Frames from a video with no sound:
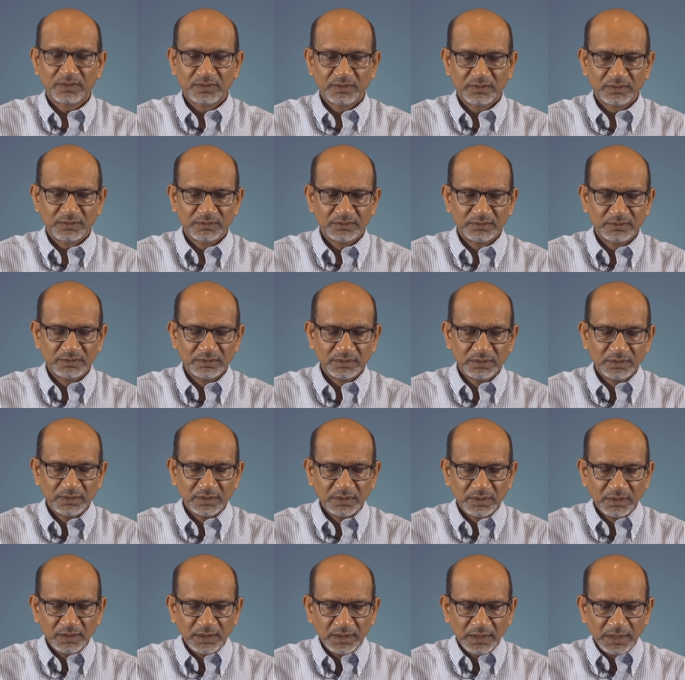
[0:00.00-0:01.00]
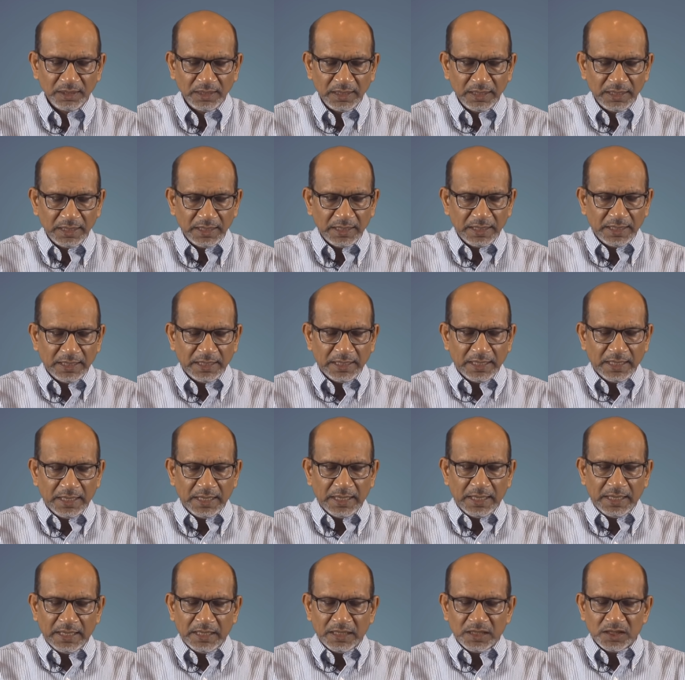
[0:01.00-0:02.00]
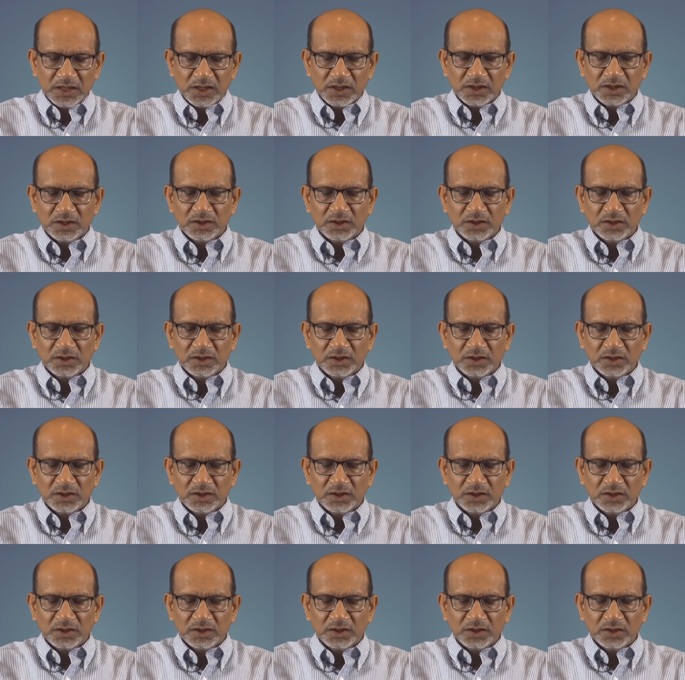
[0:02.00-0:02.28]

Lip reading: Nothing is said.